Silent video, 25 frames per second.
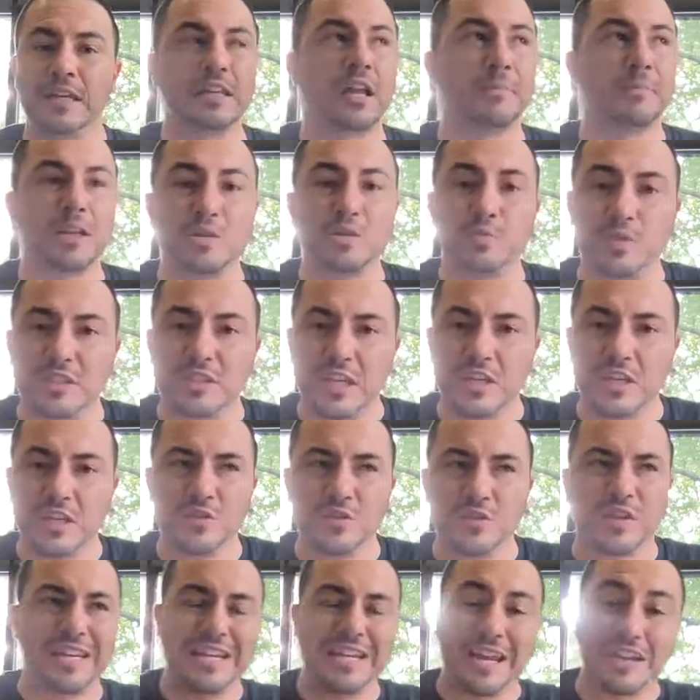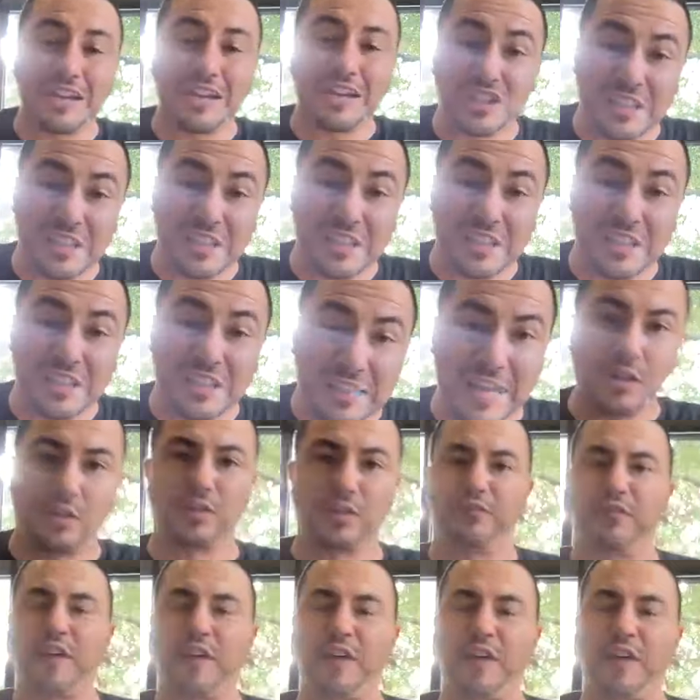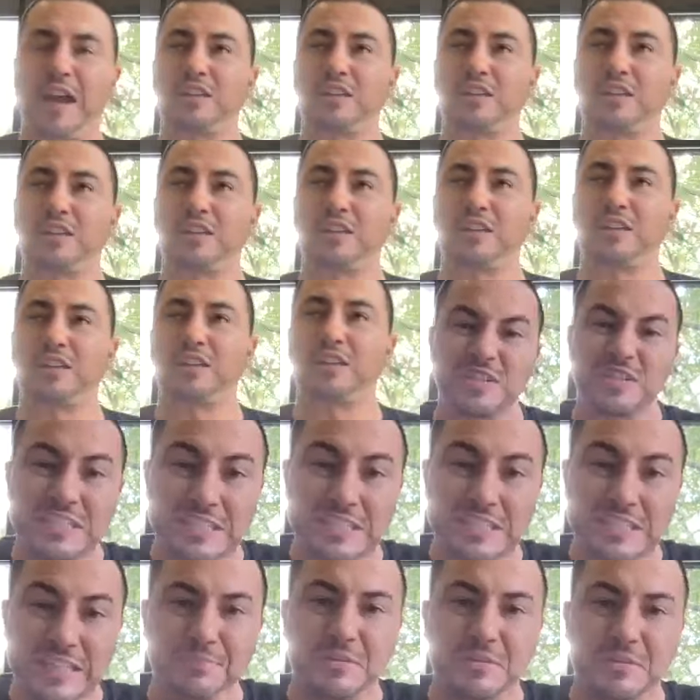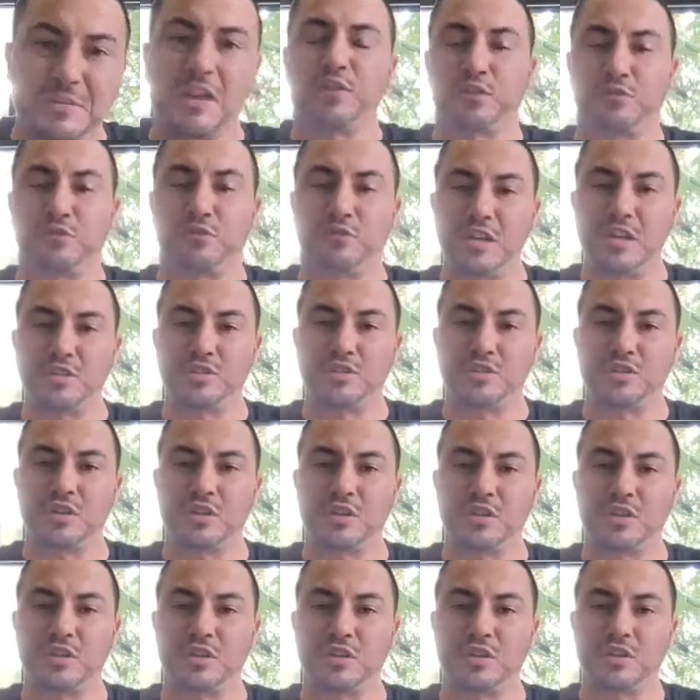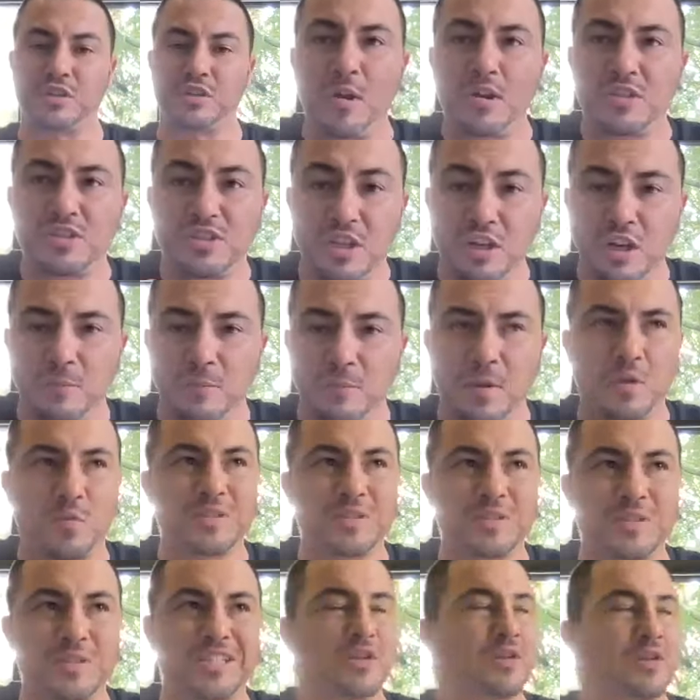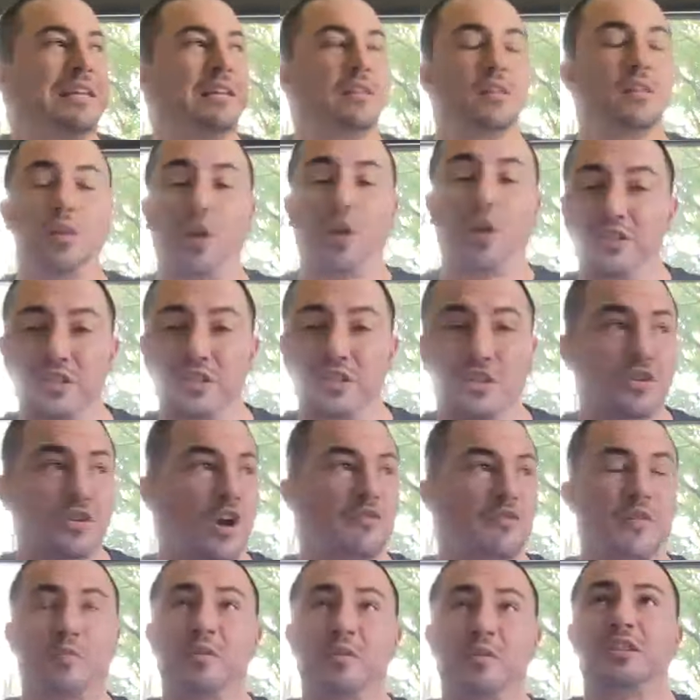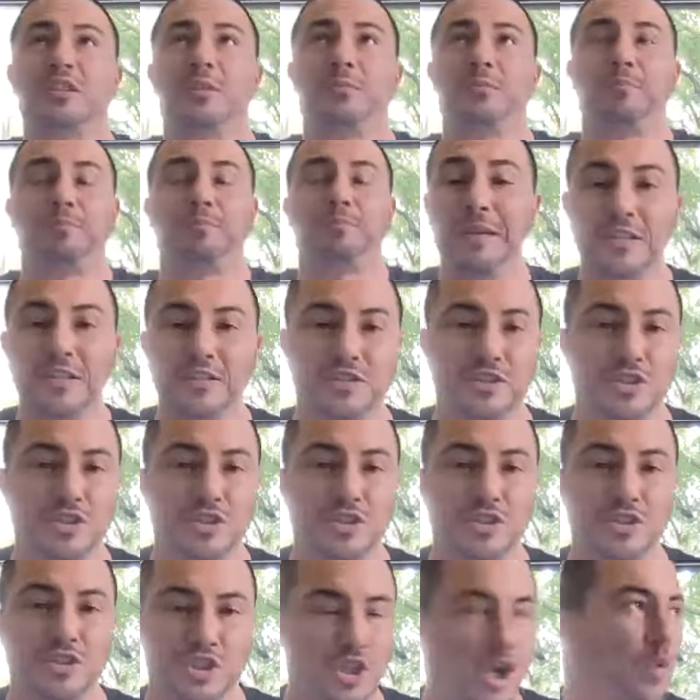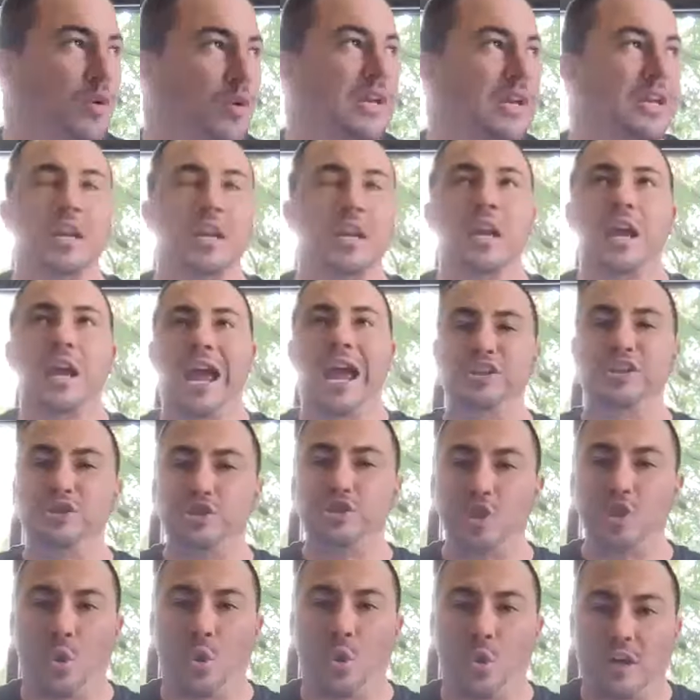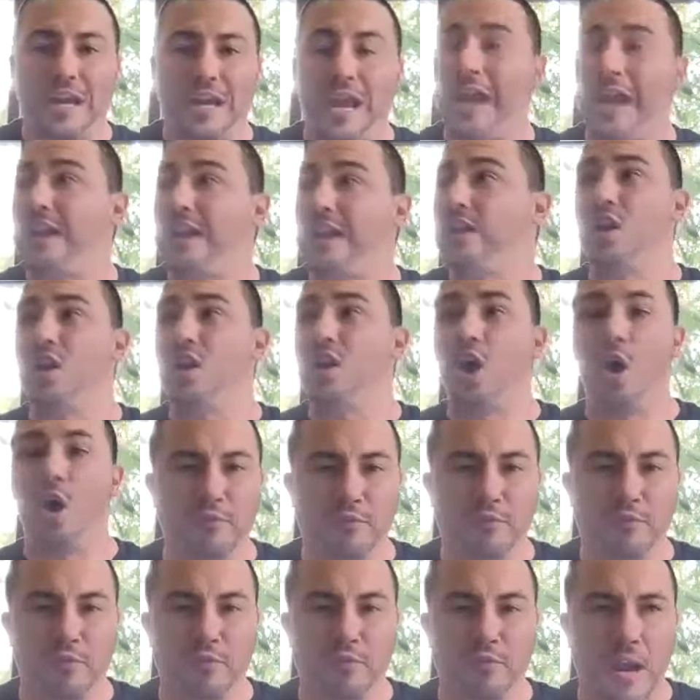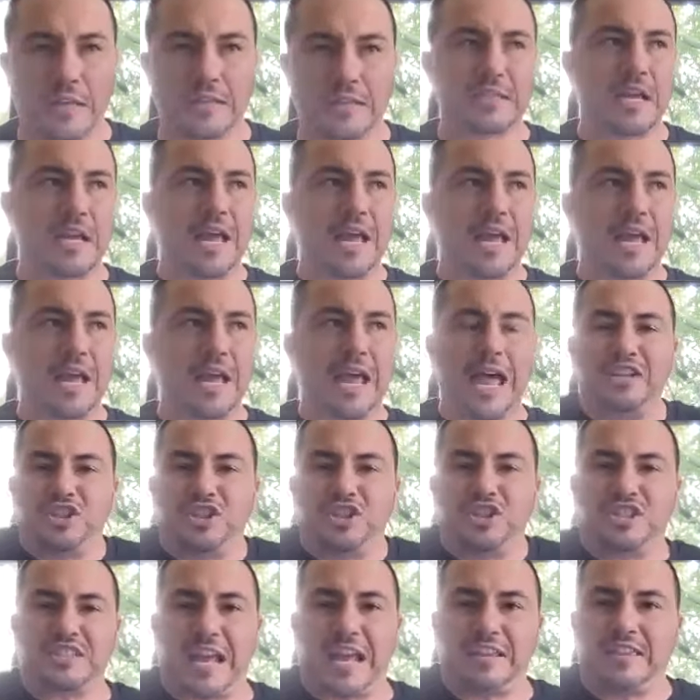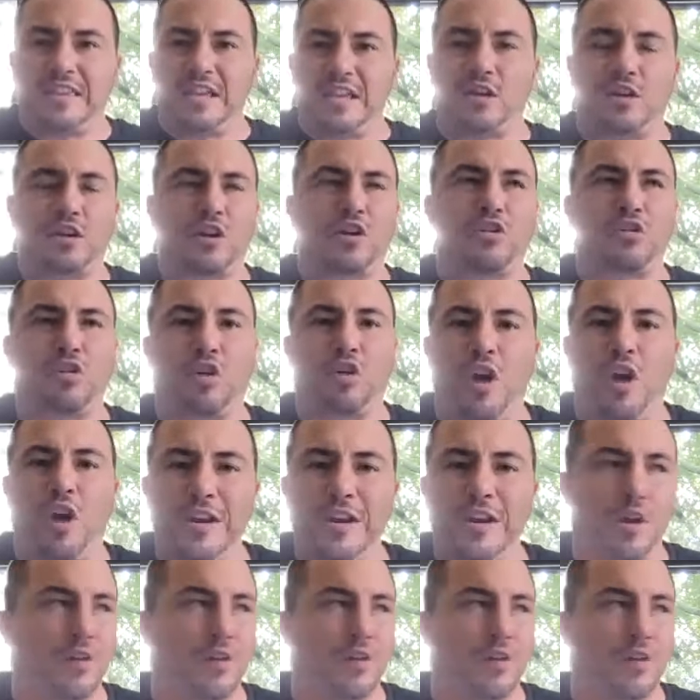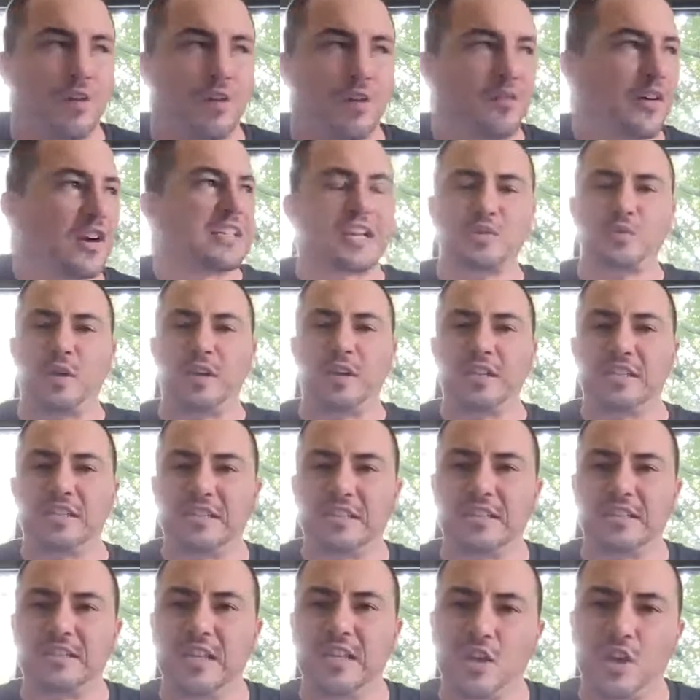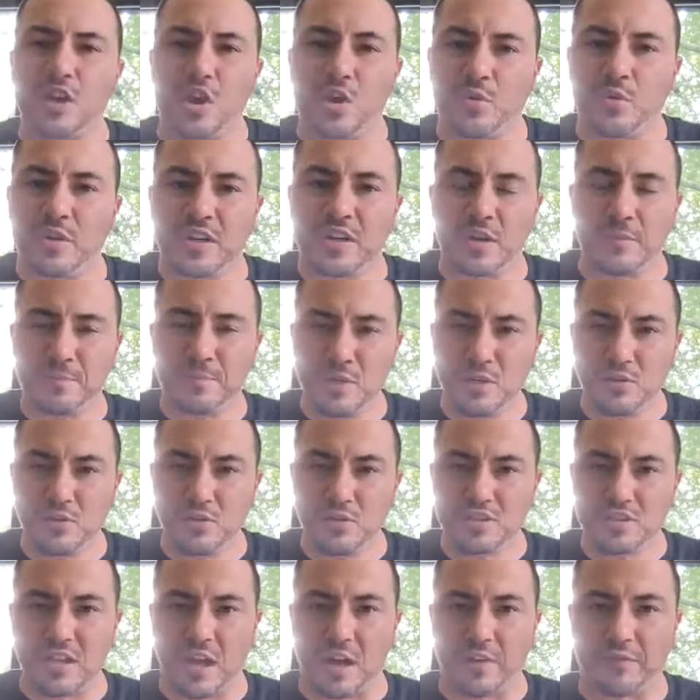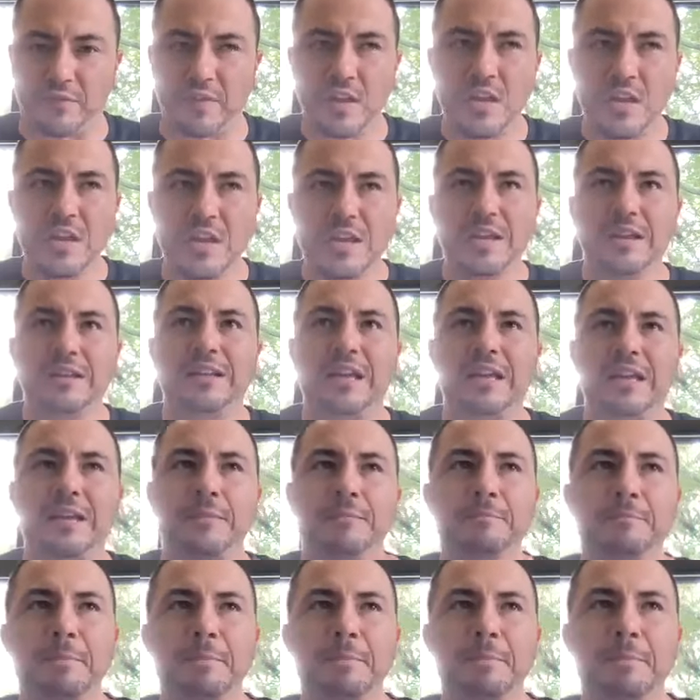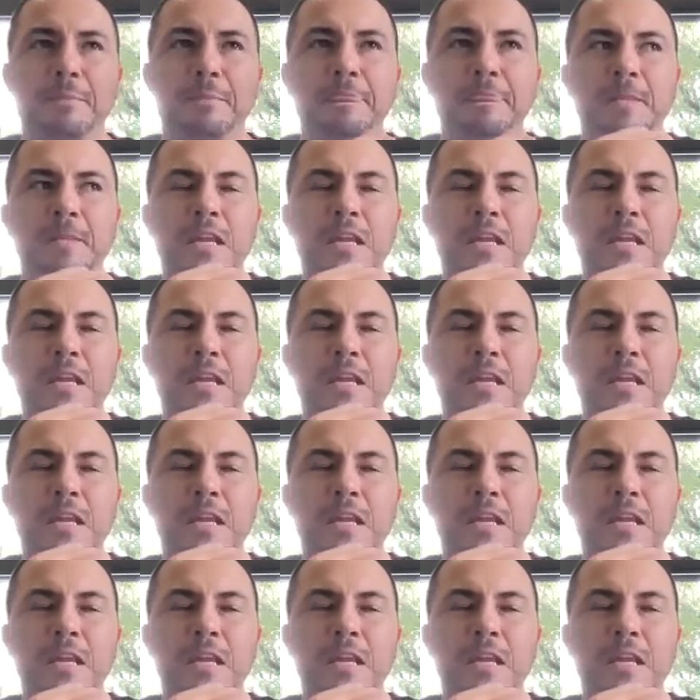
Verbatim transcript: Elon Musk will tell you that he actually laid on the factory floor and slept there for three years in a row. Mark Zuckerberg will tell you he lost his girlfriend, was the biggest joke and, and dork, had no friends, and just sat there crying over his ex while he's sitting there coding computer stuff. Like,